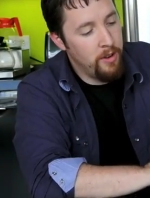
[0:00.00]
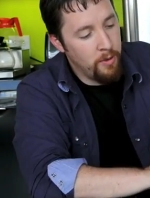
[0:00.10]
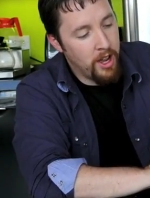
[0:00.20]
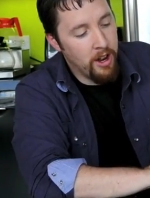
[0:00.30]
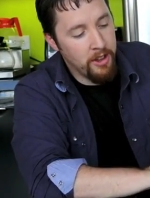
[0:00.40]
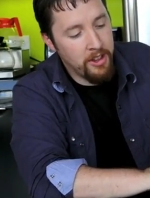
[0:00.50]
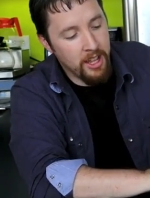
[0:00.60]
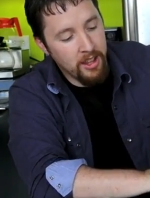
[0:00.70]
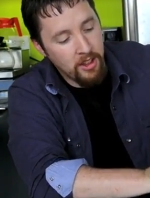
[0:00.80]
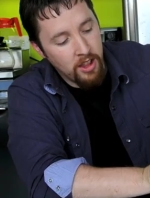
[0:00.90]
we got all the
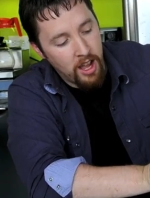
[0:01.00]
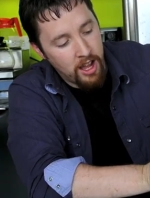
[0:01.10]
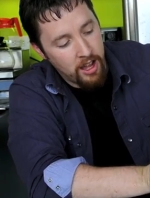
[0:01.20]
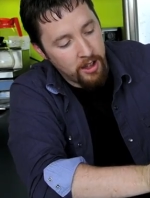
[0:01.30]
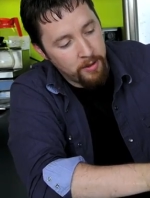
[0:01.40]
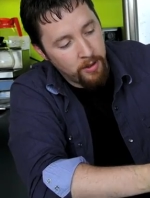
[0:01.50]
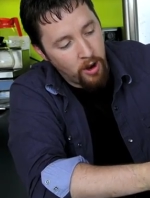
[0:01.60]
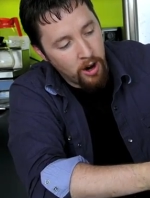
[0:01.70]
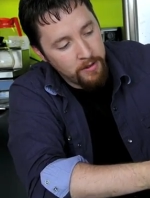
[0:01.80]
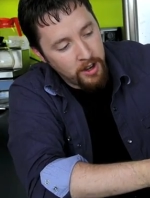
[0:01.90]
skin
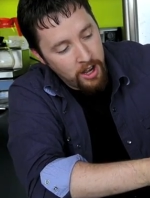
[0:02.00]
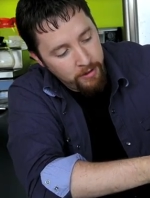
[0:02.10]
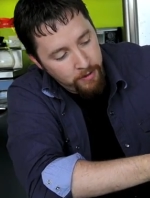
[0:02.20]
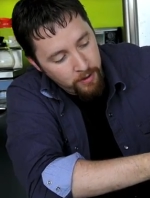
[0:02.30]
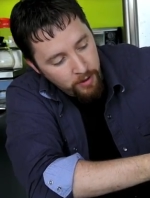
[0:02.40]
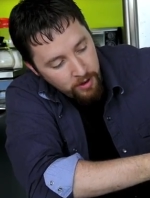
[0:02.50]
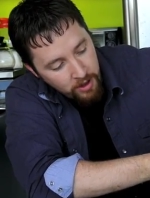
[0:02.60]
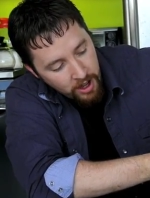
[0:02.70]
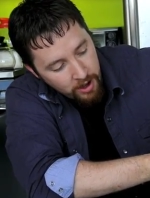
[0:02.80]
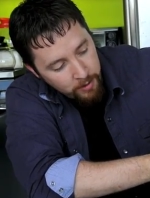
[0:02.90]
carved off. It's
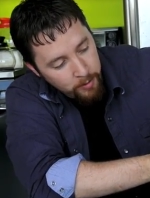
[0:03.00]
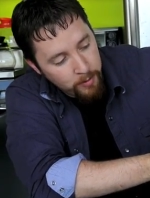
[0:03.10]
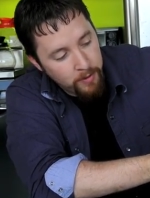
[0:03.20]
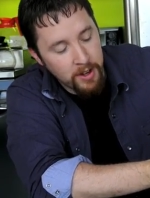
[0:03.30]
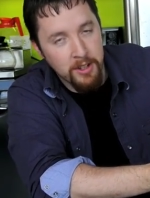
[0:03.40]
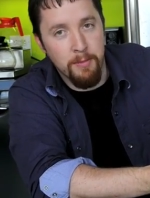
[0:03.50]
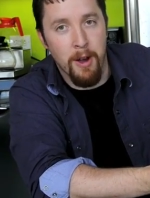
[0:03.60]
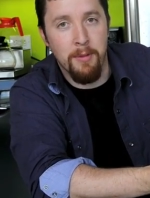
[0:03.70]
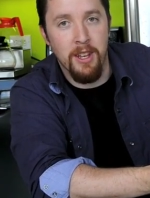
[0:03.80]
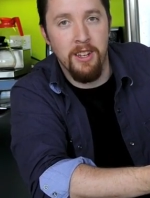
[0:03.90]
a finished
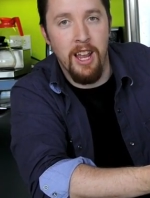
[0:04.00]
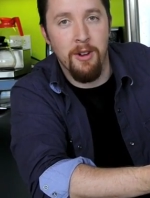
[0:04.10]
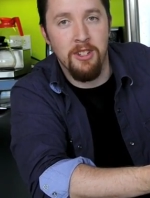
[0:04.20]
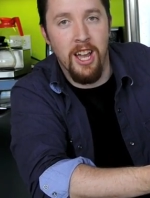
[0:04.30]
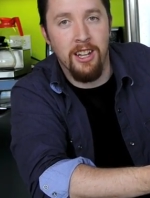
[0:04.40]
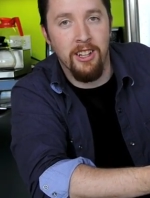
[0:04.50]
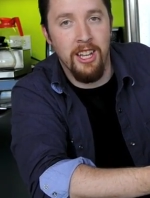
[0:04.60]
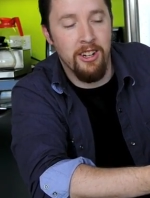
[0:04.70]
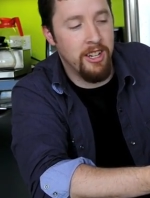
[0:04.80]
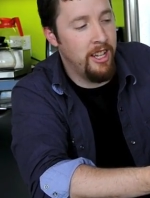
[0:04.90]
pumpkin, now a
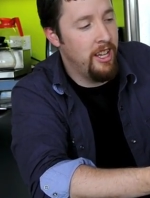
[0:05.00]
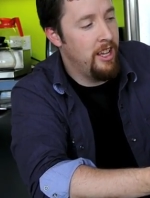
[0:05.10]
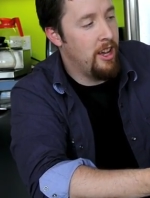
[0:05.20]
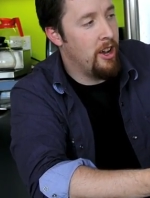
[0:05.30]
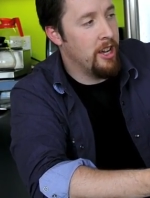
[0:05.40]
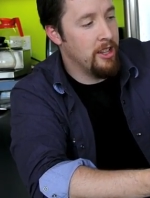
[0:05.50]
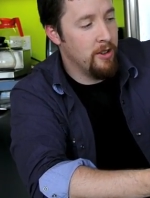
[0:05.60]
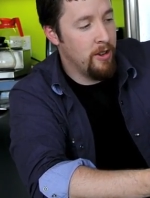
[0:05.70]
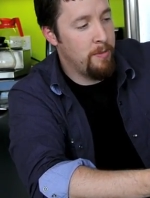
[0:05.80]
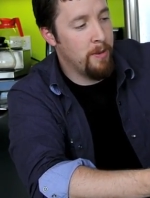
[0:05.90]
jack-o'-lantern. All you gotta
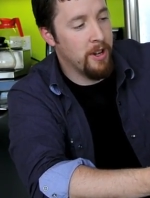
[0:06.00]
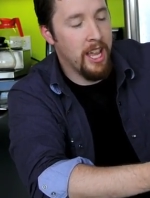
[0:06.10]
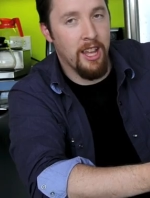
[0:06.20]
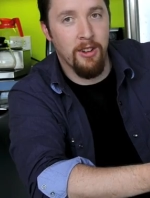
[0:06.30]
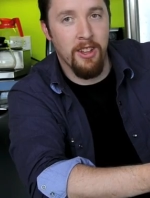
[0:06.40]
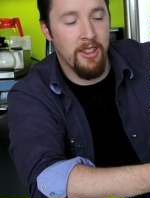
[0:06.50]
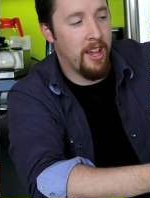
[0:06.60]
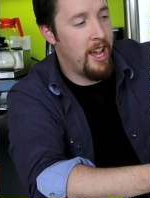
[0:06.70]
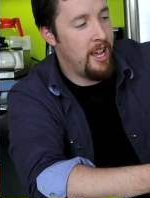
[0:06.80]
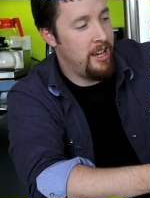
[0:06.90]
do is put a candle
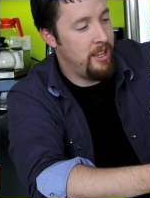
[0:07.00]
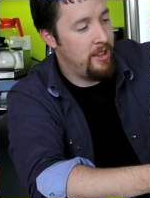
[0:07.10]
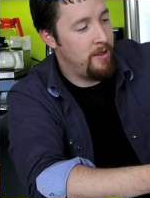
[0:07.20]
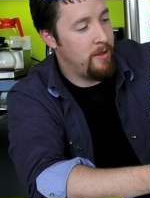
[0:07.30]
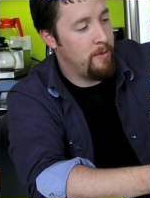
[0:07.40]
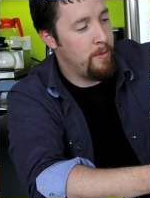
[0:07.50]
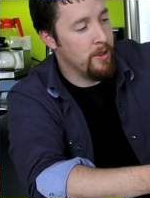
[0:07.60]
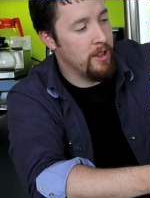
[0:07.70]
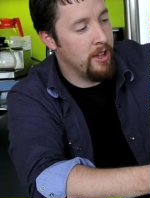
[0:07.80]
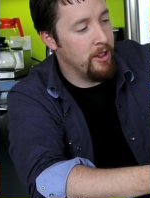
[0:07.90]
inside,
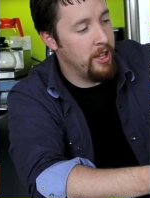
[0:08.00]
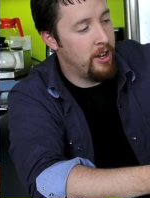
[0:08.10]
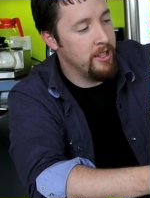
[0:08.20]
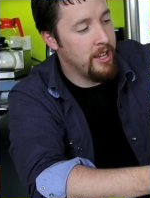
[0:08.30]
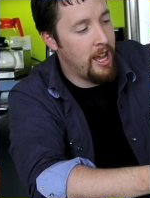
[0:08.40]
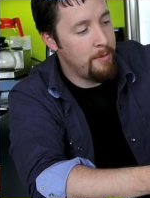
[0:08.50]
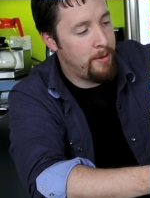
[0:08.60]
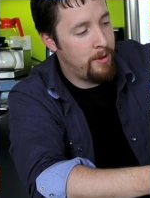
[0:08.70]
put the lid on top,